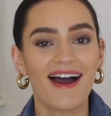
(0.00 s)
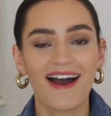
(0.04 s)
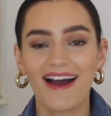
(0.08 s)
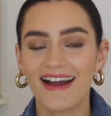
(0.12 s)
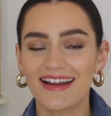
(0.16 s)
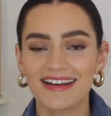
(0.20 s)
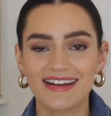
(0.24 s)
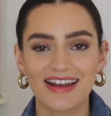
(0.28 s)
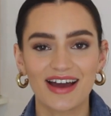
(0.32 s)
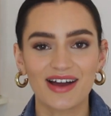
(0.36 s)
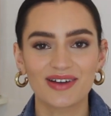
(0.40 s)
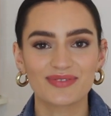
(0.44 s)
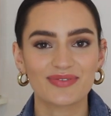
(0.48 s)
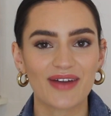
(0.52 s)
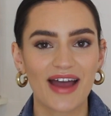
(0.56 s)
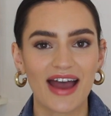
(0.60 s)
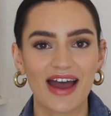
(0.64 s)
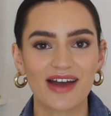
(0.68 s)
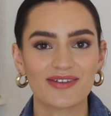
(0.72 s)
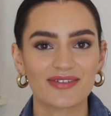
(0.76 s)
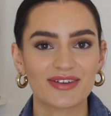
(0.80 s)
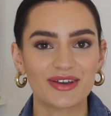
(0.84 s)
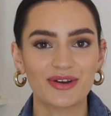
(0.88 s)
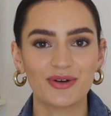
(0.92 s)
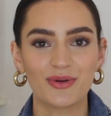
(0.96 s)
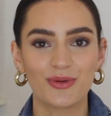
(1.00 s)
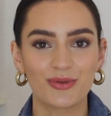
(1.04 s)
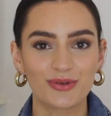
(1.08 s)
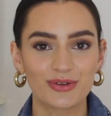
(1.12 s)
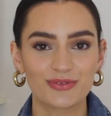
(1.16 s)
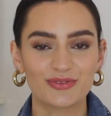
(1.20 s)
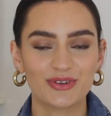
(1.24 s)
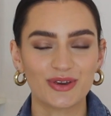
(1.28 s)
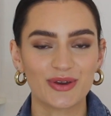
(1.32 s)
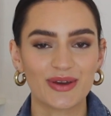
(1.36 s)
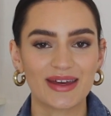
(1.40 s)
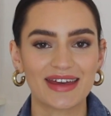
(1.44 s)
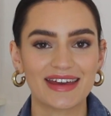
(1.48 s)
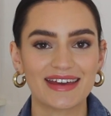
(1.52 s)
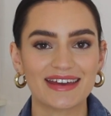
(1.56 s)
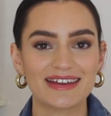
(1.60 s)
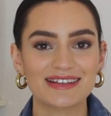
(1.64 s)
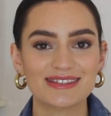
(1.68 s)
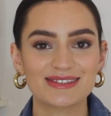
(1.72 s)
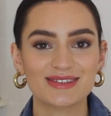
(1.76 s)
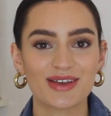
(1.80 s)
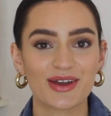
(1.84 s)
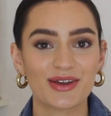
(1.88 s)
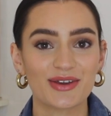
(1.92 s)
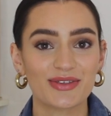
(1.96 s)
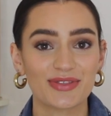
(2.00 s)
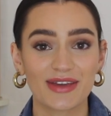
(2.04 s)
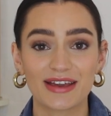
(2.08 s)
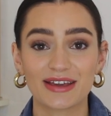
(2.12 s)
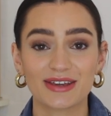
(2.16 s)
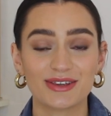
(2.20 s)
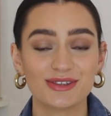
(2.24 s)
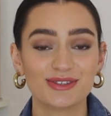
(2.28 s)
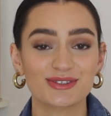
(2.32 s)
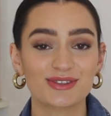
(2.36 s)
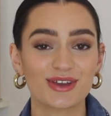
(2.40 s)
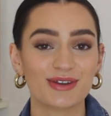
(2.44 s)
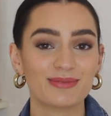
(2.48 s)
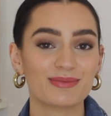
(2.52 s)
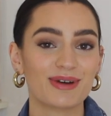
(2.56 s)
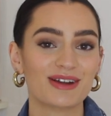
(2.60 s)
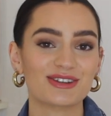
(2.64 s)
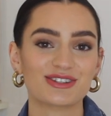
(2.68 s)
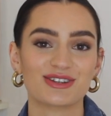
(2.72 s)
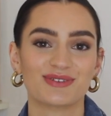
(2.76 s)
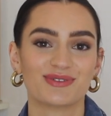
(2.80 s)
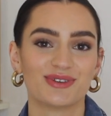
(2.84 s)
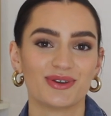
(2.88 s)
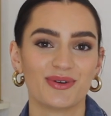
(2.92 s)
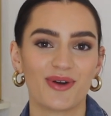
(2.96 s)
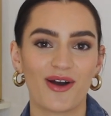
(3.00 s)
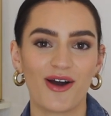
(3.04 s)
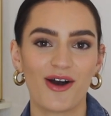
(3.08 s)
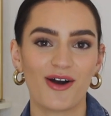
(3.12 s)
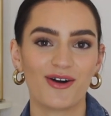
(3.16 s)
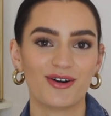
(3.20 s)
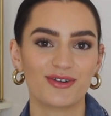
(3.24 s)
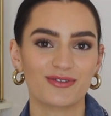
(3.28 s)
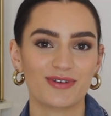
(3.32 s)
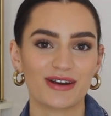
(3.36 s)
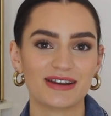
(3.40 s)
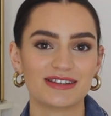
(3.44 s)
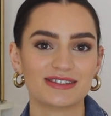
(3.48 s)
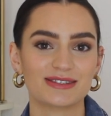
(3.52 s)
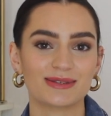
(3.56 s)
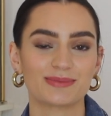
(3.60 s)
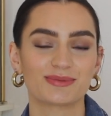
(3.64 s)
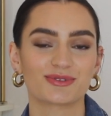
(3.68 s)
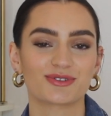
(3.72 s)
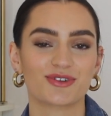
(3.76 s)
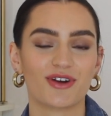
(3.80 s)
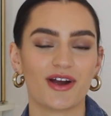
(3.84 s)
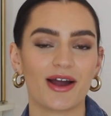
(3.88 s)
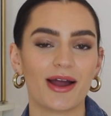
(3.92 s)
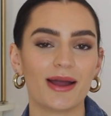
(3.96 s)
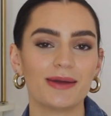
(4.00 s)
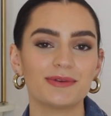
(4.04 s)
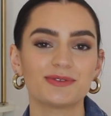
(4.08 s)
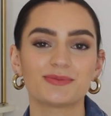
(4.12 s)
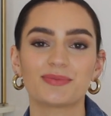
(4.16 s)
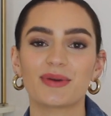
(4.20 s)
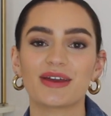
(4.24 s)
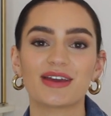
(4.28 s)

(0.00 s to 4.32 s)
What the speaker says: I love having all of you here, so thank you so much if you are already subscribed.